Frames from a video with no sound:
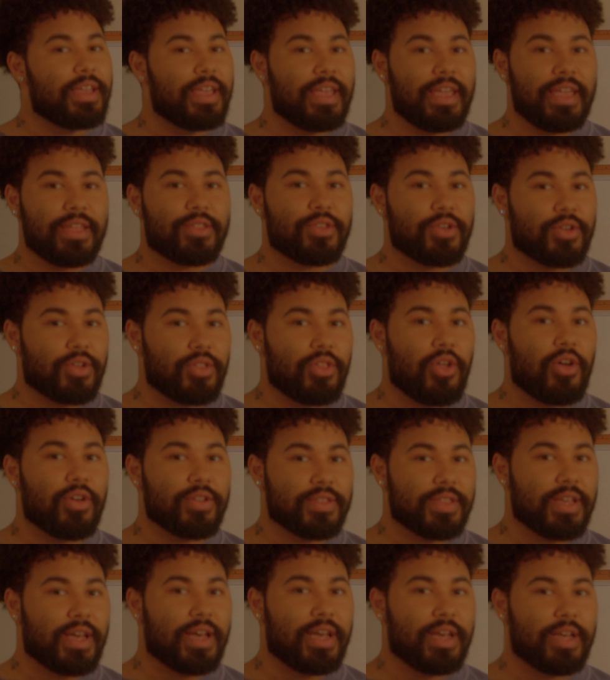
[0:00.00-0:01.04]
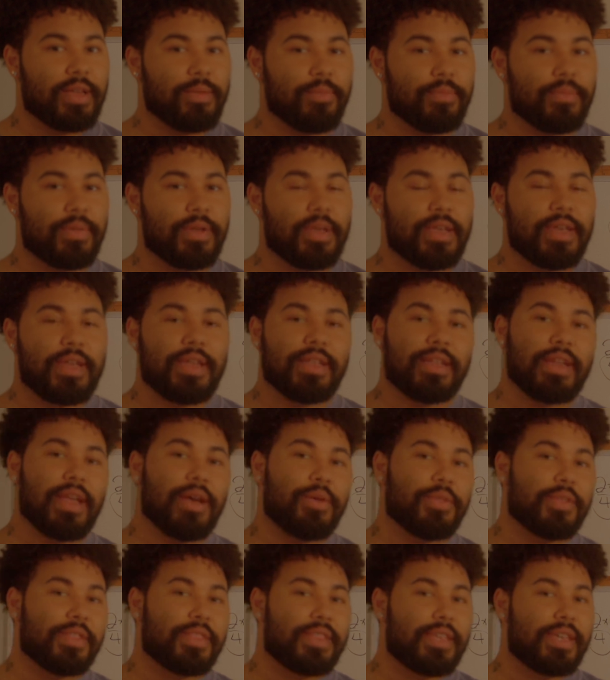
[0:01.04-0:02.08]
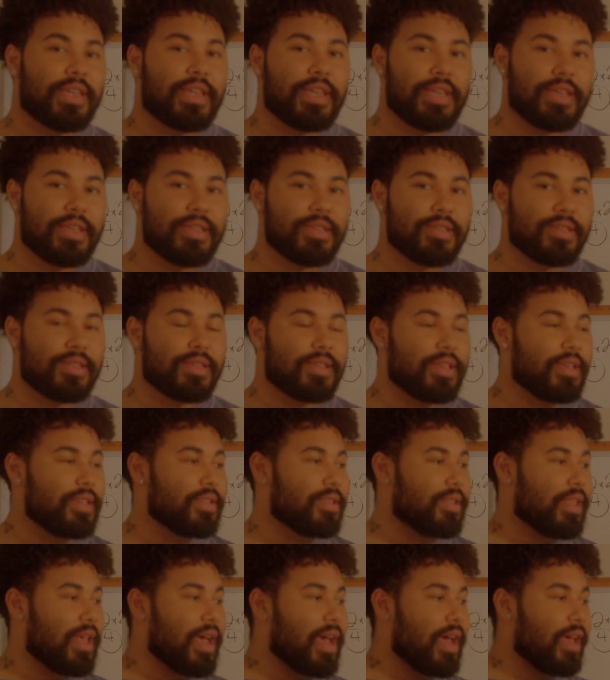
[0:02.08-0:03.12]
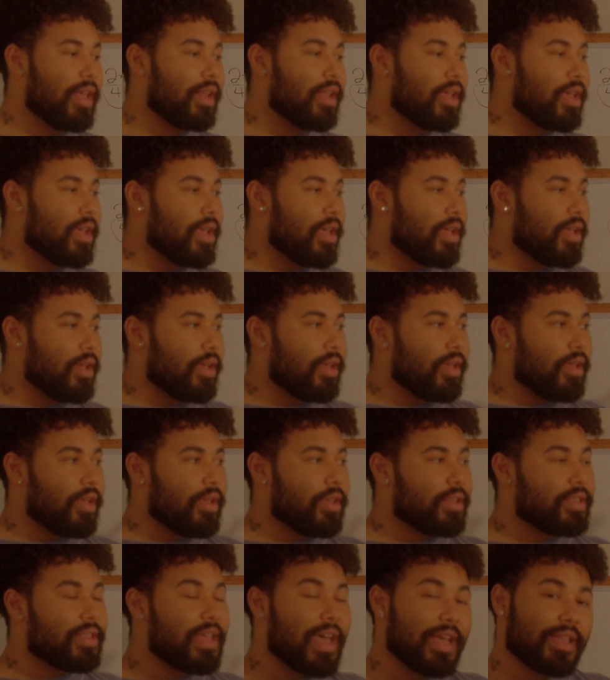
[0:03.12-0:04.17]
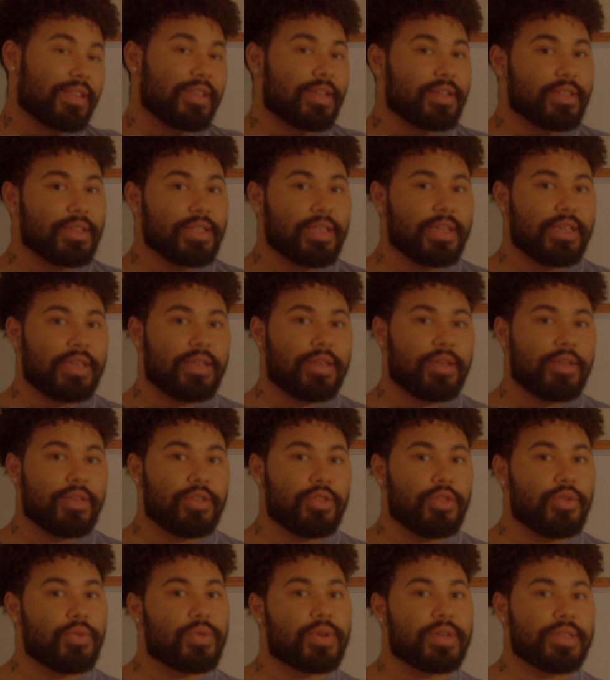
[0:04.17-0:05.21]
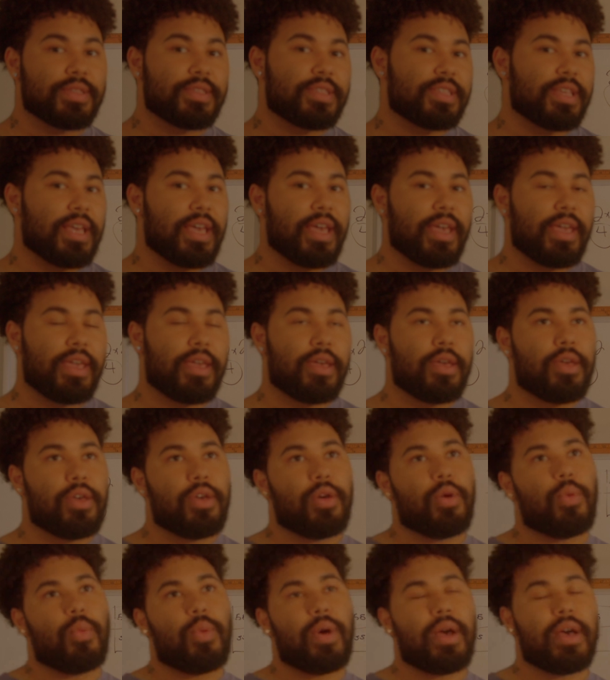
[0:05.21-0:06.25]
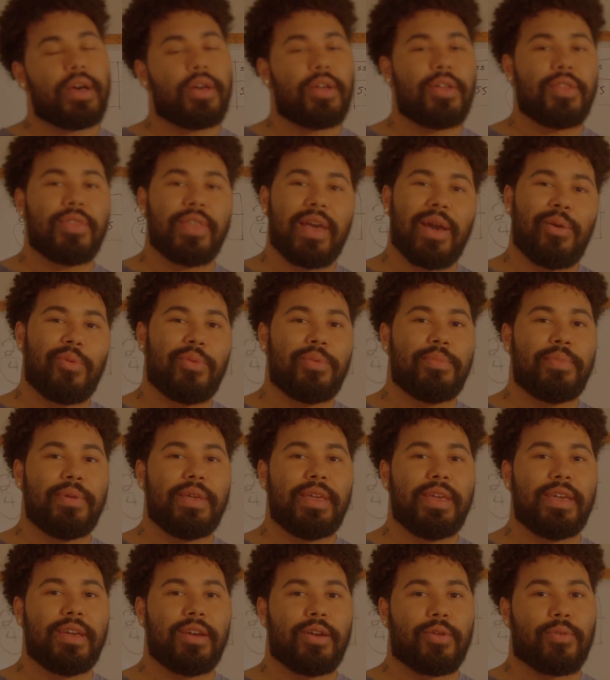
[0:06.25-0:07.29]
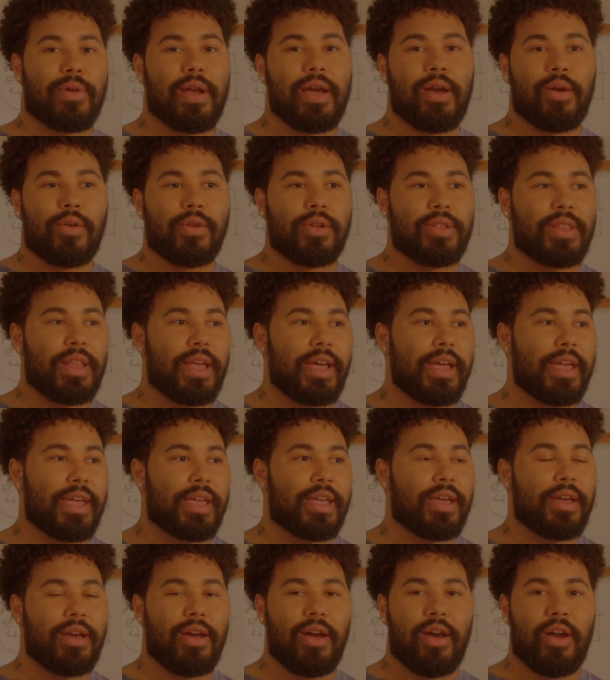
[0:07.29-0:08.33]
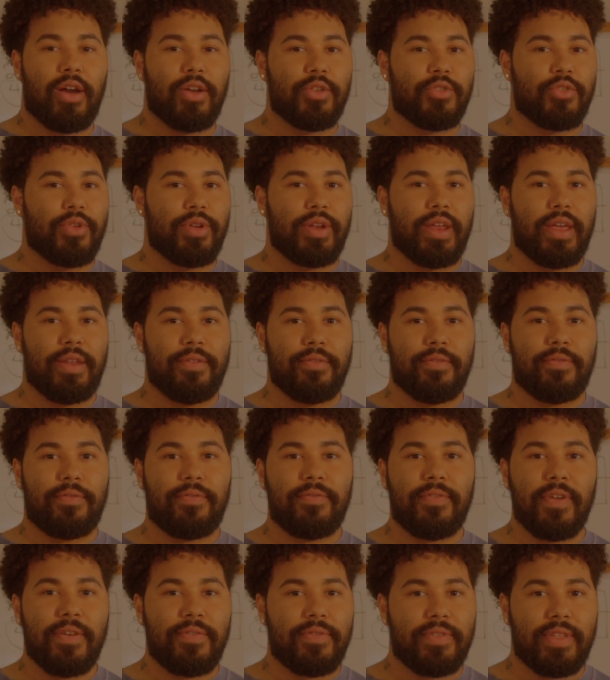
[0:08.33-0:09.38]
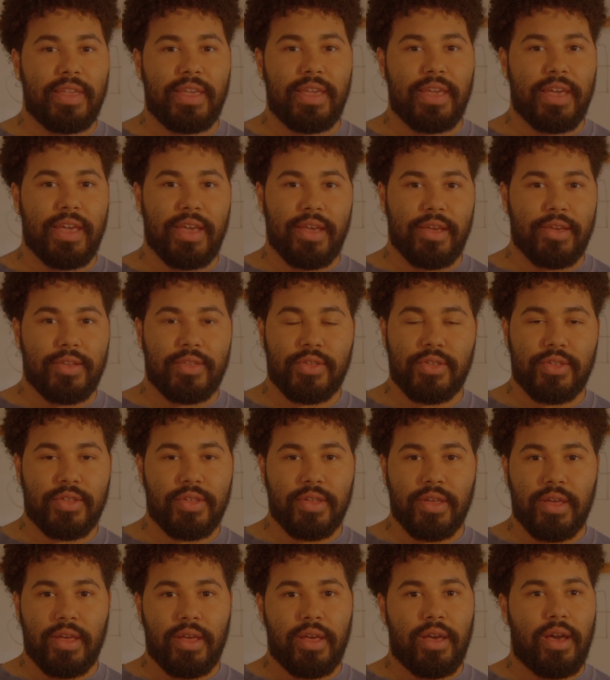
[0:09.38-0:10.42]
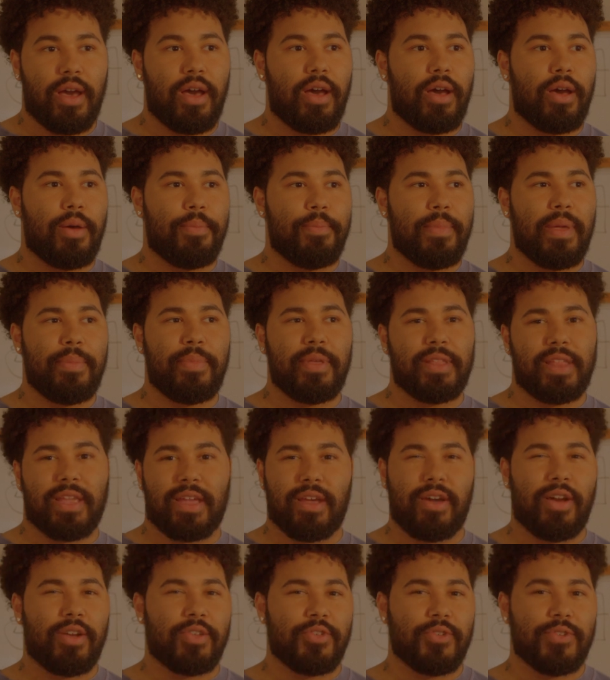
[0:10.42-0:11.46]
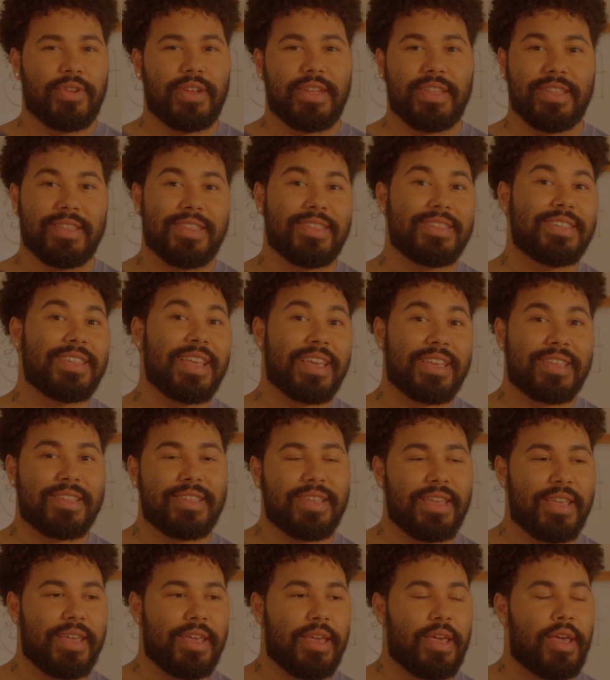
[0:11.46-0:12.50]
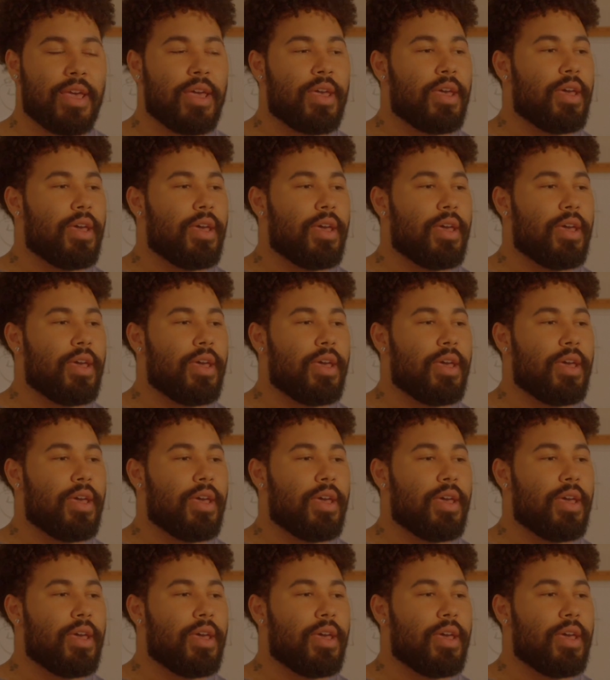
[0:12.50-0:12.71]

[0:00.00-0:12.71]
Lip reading: It took a long time. Now, the thing is that technically you could say, well, that would be around like 150-ish, maybe like 160,